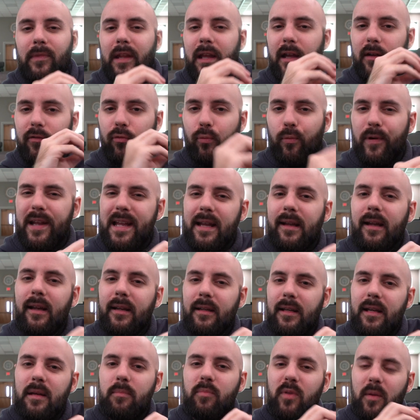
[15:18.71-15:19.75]
If we can
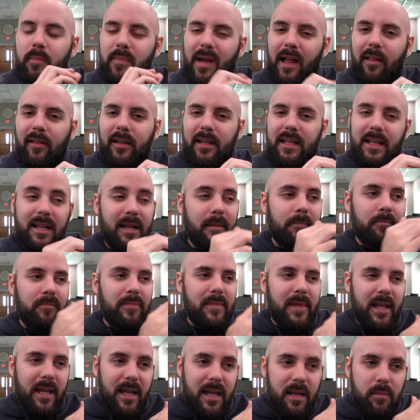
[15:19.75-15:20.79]
keep the melody
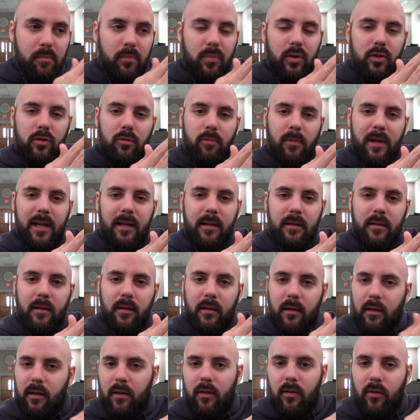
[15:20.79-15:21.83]
in between
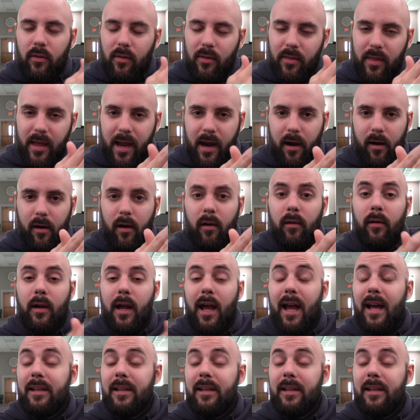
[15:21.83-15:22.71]
there,